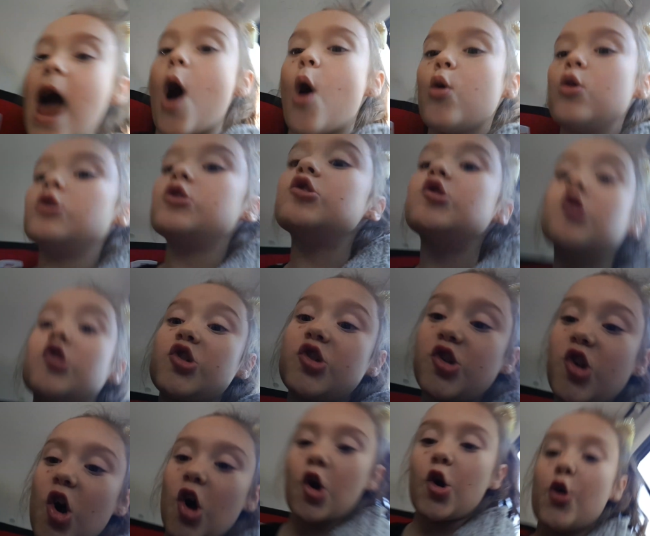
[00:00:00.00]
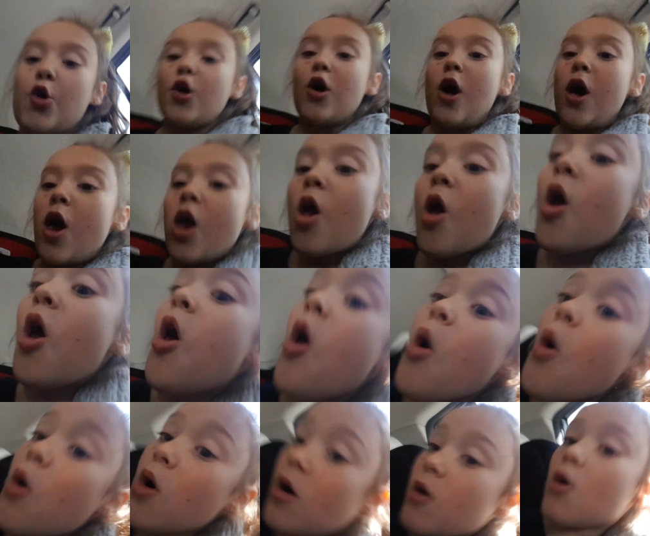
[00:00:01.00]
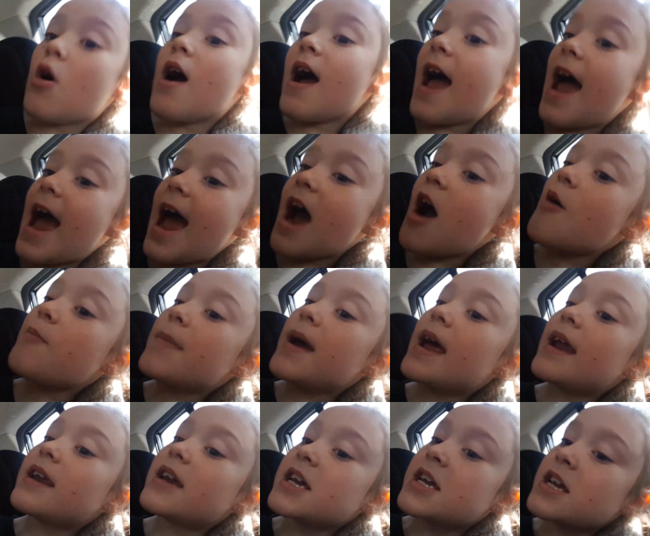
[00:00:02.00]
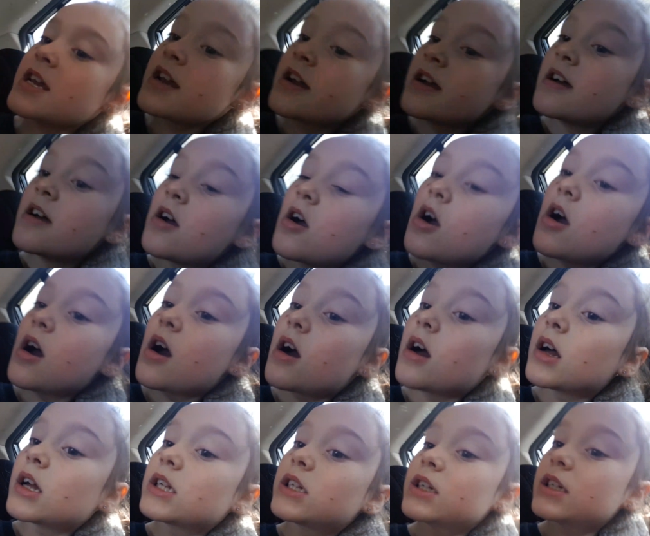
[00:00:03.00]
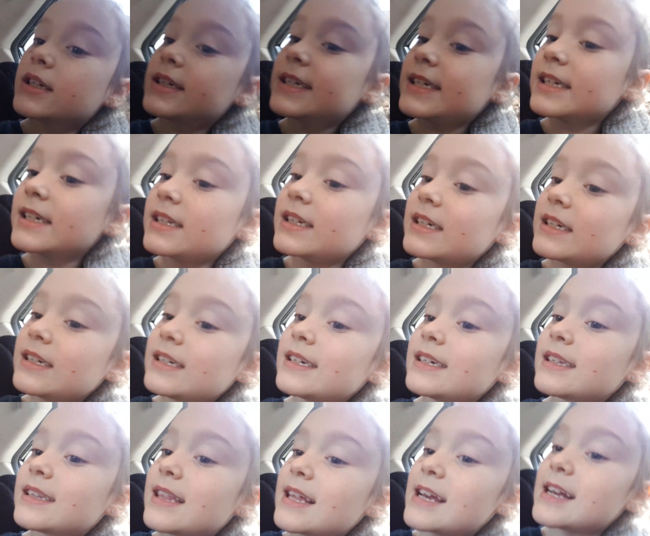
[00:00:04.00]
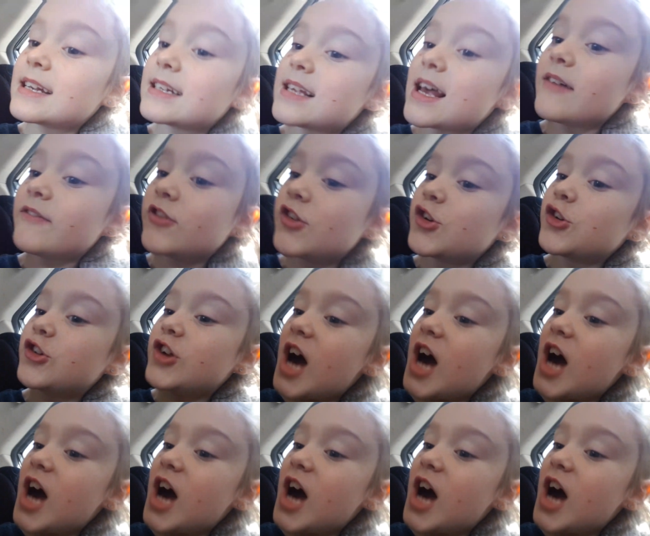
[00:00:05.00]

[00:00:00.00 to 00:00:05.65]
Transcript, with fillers: so how many cheerleading things have you done?